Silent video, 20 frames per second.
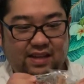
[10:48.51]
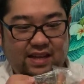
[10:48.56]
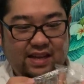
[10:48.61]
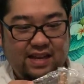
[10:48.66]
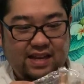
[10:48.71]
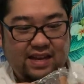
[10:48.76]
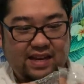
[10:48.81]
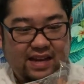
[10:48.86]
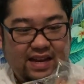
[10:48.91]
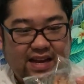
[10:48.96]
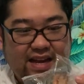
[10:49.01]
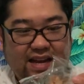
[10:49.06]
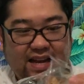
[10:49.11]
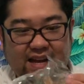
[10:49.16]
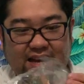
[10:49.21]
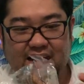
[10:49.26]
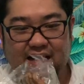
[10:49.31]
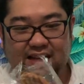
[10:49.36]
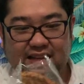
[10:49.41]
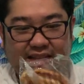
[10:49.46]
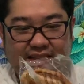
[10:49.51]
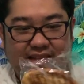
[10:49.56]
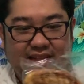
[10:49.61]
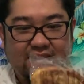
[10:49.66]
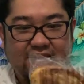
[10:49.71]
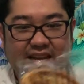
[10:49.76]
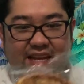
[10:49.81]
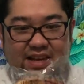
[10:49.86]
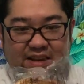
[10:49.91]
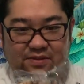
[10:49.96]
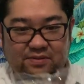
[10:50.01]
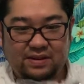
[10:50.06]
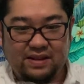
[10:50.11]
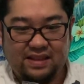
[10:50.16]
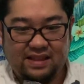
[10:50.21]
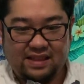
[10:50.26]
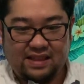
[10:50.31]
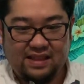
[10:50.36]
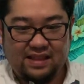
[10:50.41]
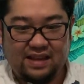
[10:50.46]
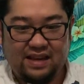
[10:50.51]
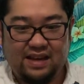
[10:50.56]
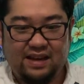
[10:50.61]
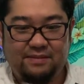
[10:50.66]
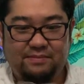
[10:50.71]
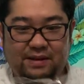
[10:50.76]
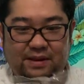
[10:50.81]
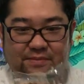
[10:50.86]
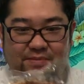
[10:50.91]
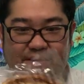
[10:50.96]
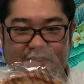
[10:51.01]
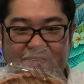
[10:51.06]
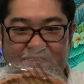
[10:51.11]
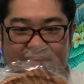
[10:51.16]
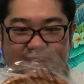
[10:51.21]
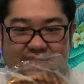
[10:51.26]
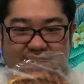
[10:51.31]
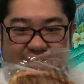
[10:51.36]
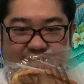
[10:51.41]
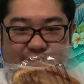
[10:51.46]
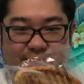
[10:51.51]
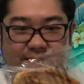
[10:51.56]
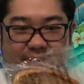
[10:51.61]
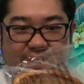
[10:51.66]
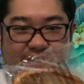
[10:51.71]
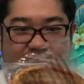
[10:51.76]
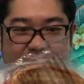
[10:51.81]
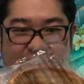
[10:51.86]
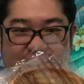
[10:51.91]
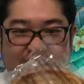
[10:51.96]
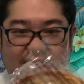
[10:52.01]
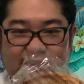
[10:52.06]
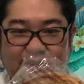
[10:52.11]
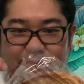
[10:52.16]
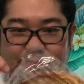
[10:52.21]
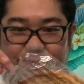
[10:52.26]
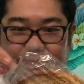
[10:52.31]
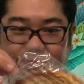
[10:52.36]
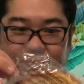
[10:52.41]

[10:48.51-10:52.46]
in uh, league with uh, my previous experience here.